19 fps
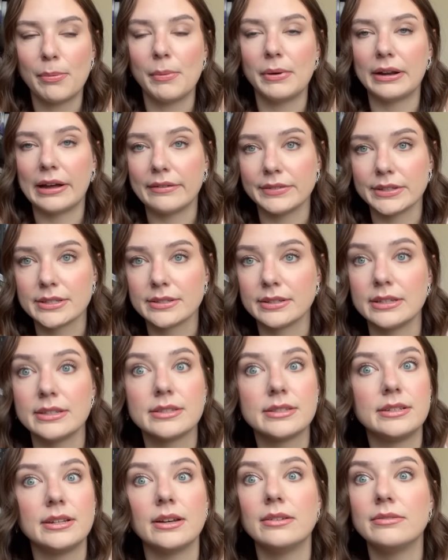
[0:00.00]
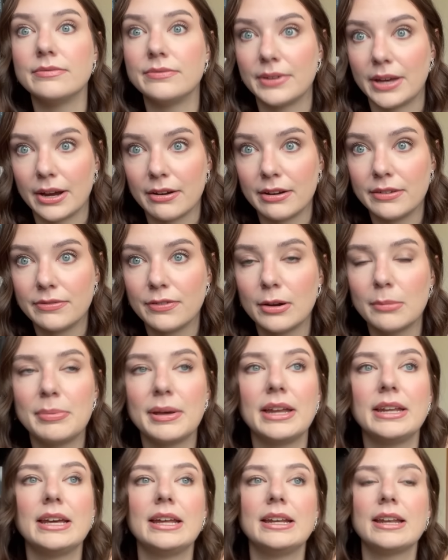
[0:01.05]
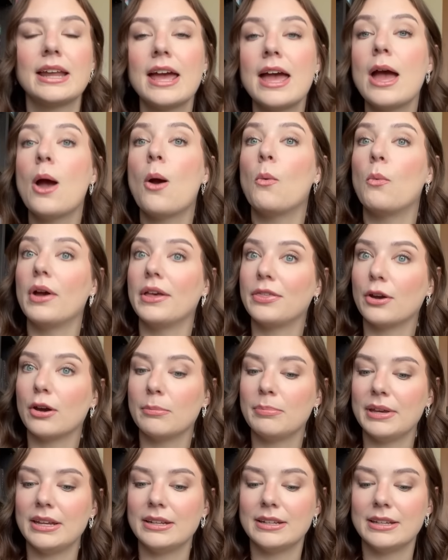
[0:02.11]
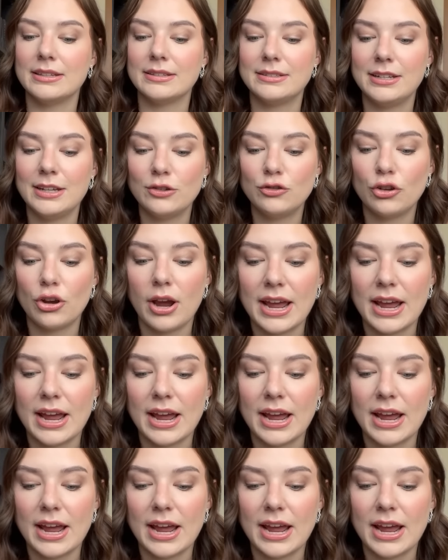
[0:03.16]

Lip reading: but obviously still very forbidden with her being his teacher.